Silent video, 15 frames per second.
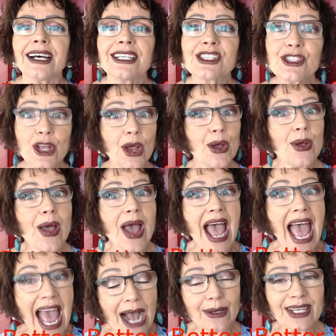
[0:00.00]
So
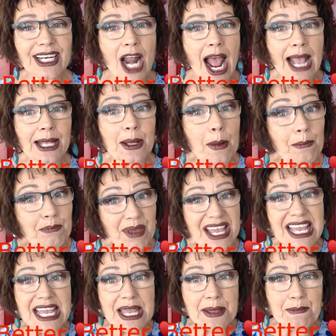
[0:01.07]
how can I
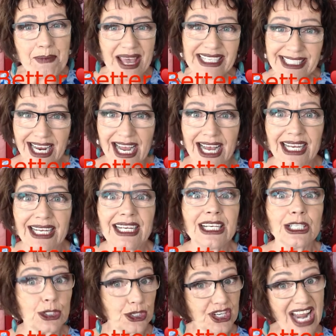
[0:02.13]
be better
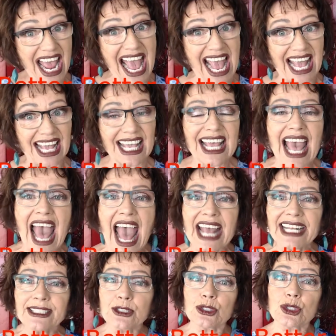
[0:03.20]
today
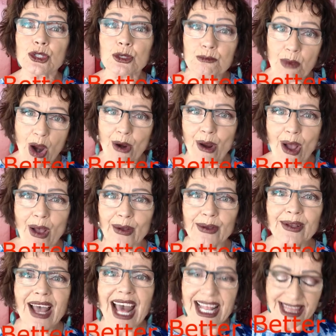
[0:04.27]
and tomorrow
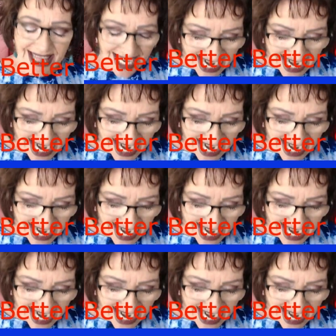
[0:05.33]
and the